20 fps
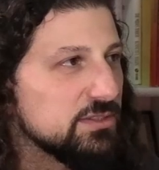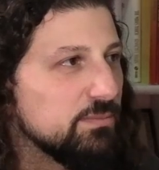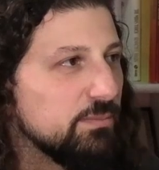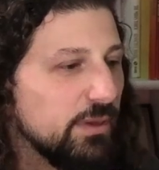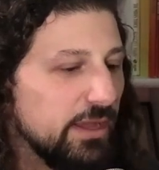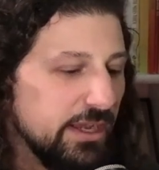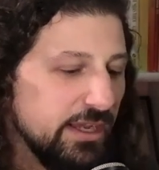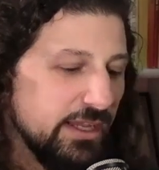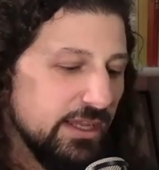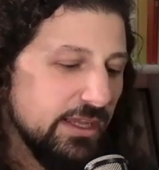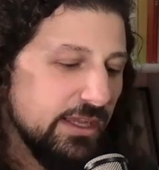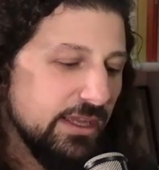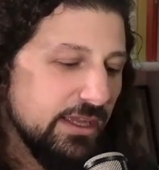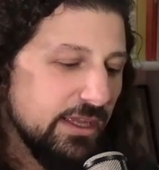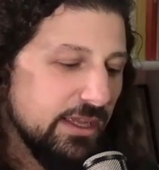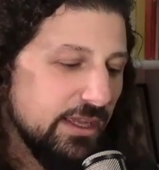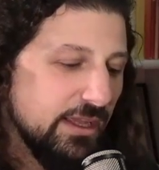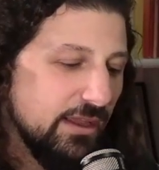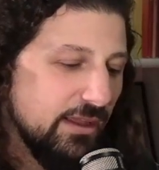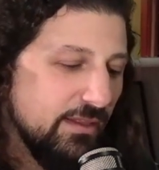but
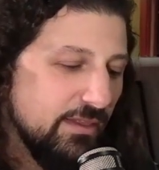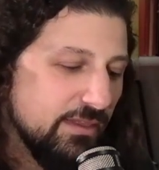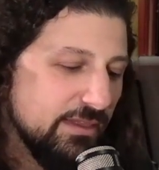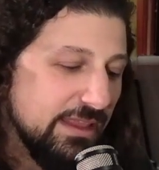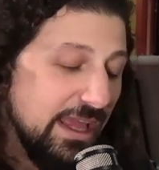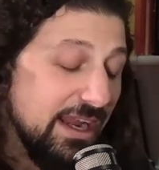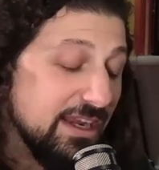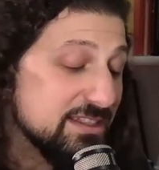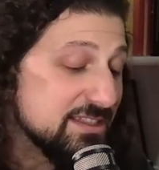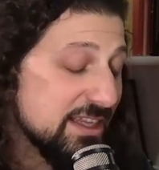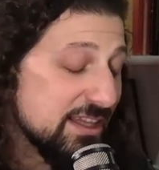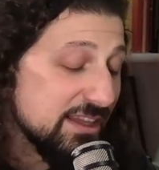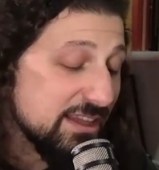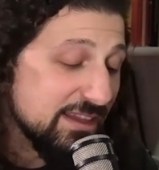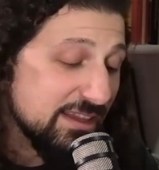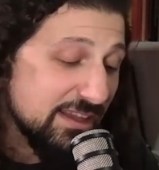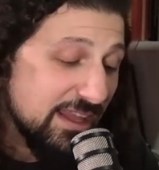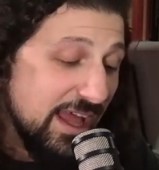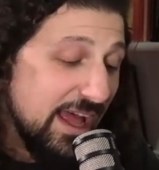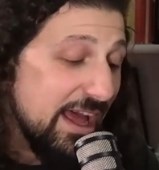that is a
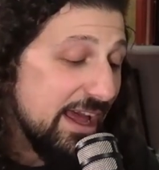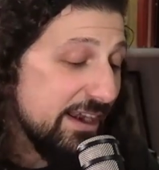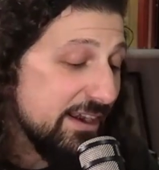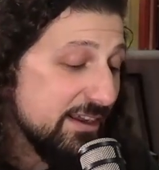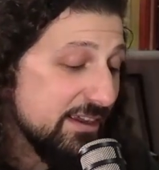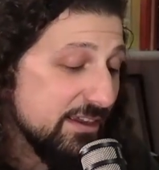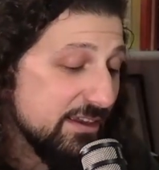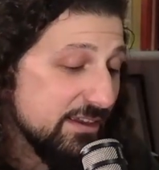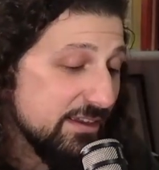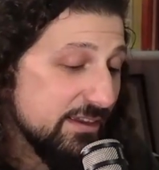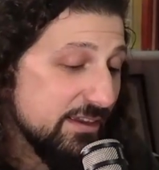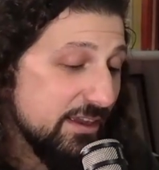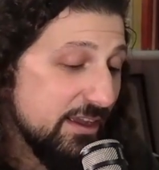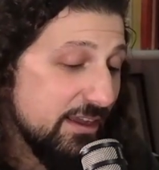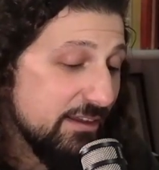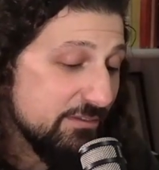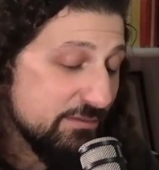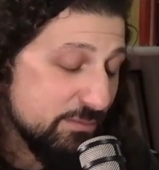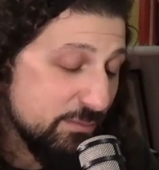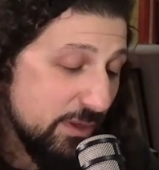lot
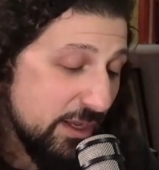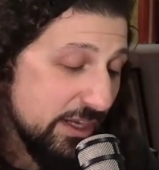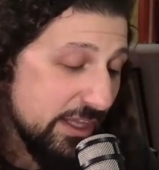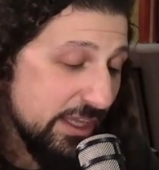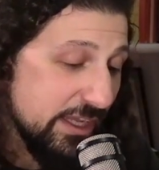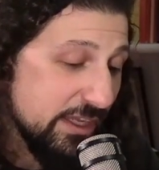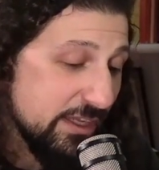of money.